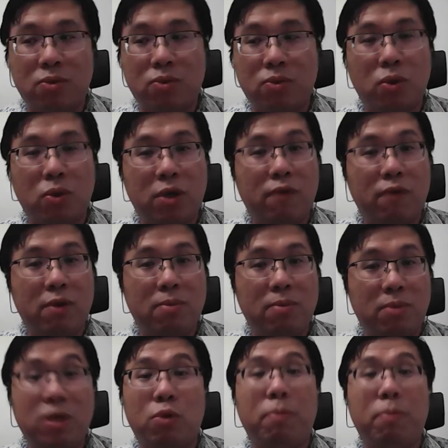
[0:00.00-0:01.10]
you don't even
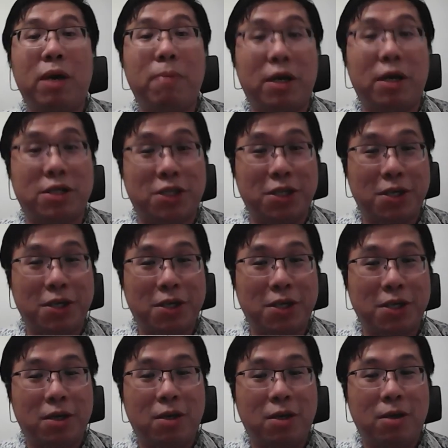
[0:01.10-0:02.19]
need to pay much.
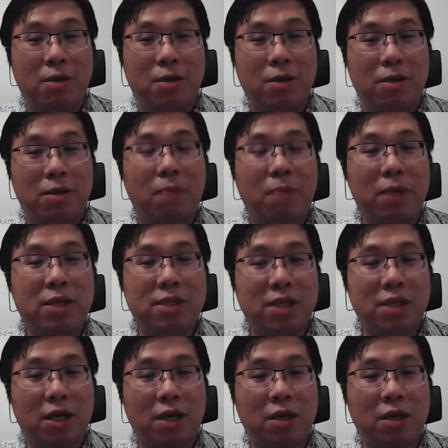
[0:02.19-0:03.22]
That means